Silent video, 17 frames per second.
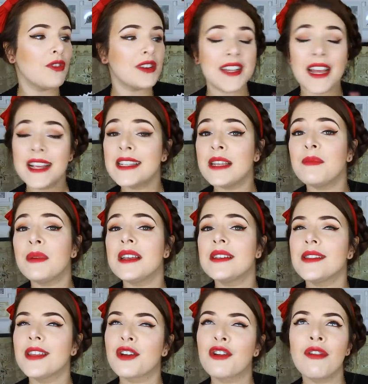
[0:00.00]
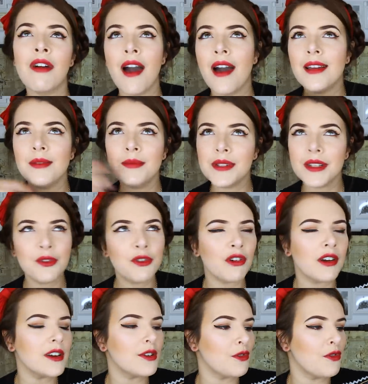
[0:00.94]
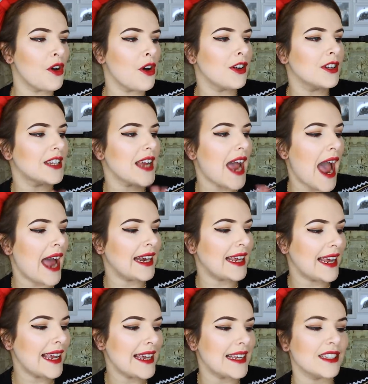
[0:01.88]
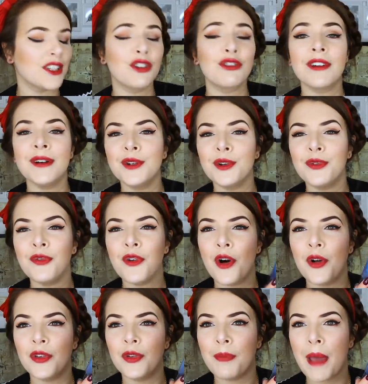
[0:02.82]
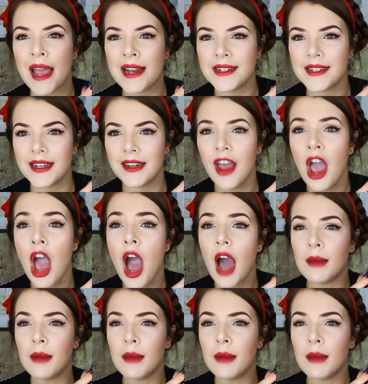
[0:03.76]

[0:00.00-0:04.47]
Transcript: Fantastic Beasts, The Crimes of Grindelwald, and it is Grindelwald's pendant.